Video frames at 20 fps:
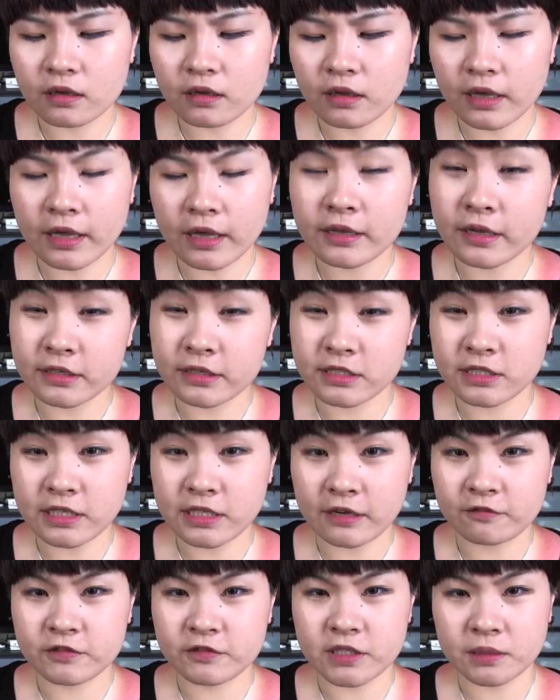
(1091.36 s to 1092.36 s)
N S
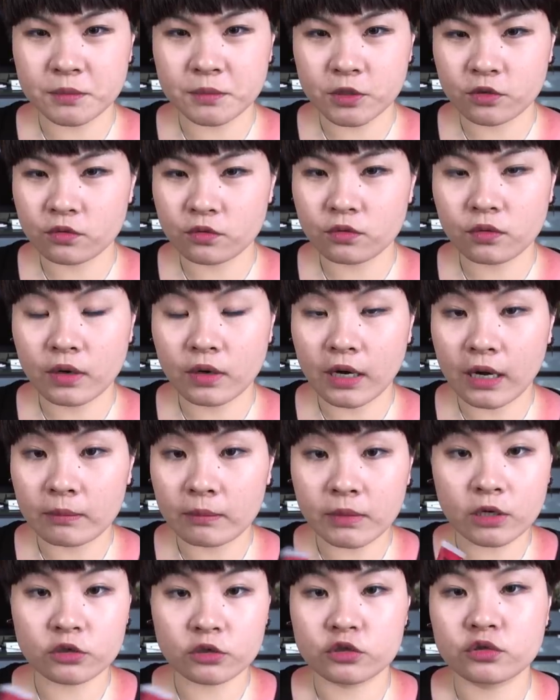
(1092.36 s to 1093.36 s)
F W. I'm
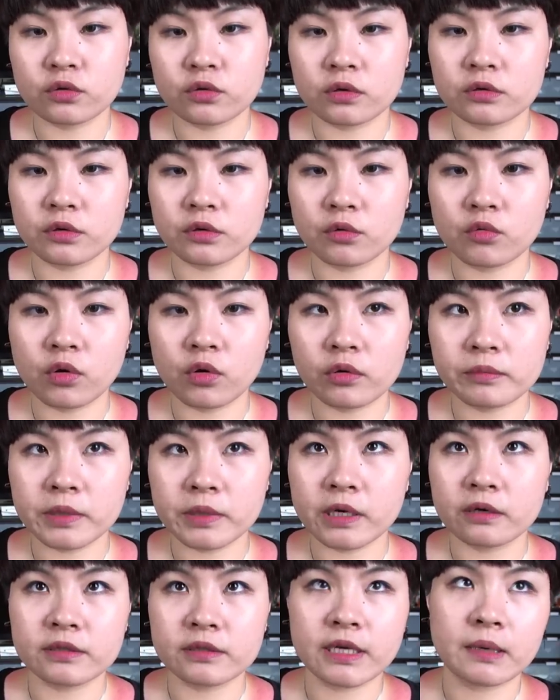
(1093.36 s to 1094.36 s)
not sure. Don't quote
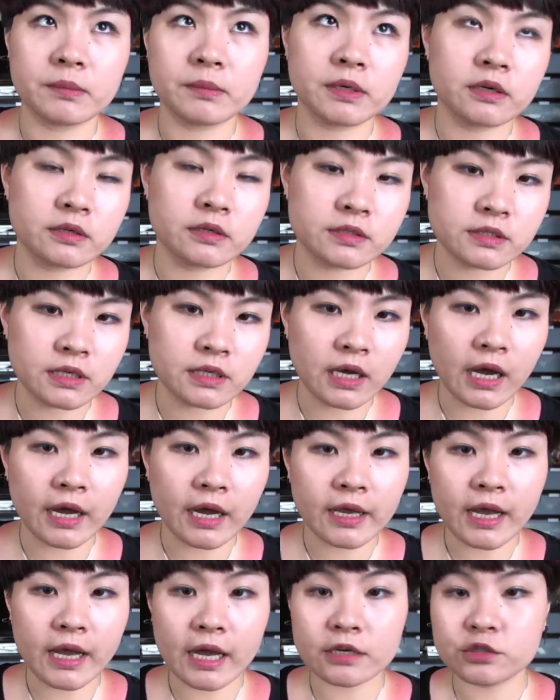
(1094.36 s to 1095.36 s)
me on that because
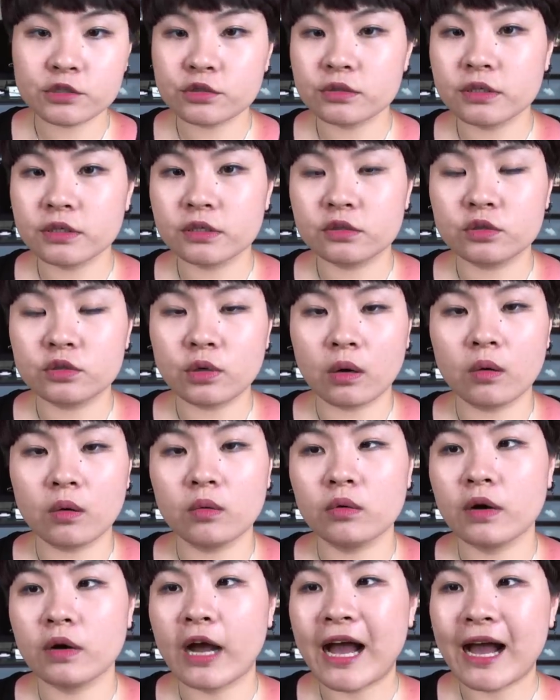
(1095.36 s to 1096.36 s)
I actually
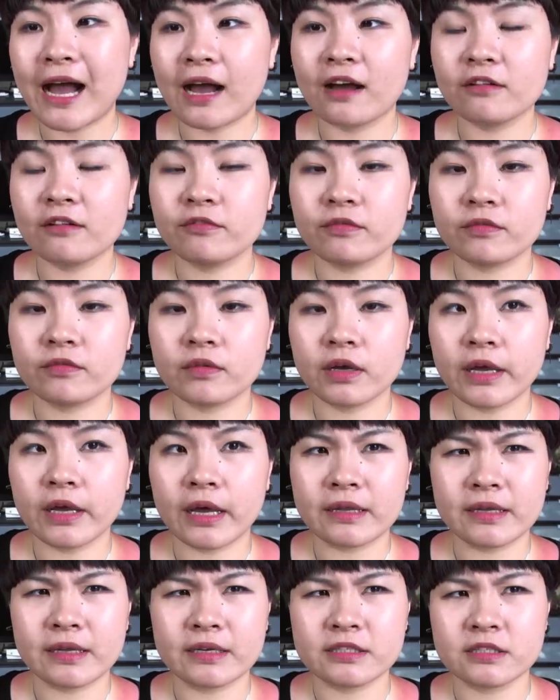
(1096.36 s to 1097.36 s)
don't have
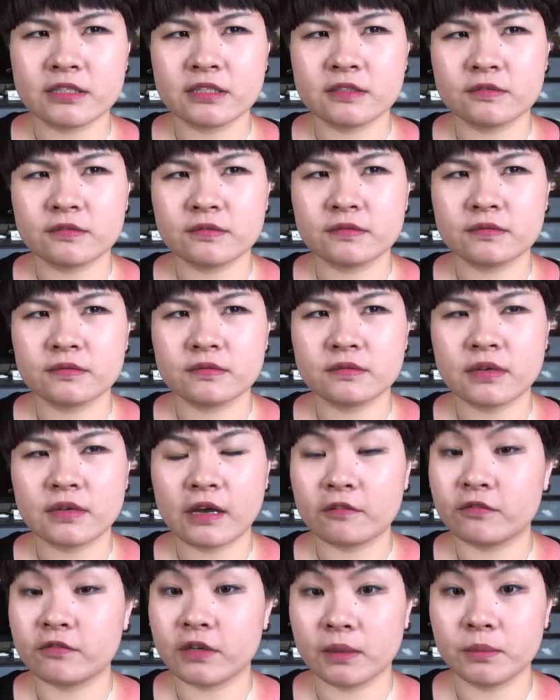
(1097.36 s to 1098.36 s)
N S
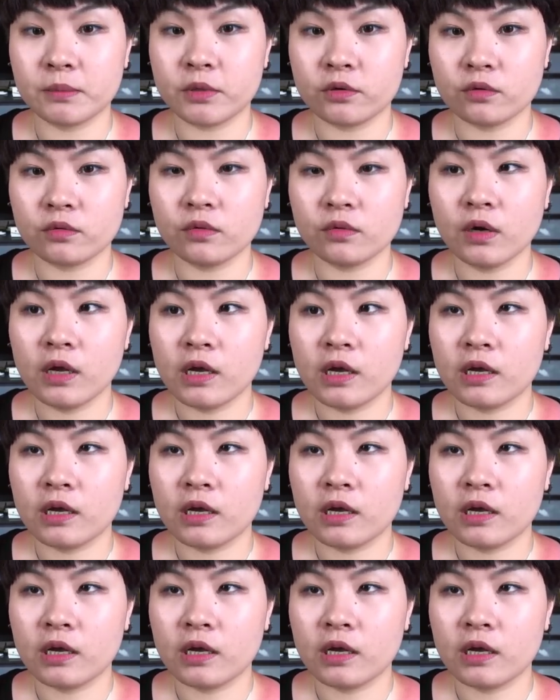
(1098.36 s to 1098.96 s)
F W.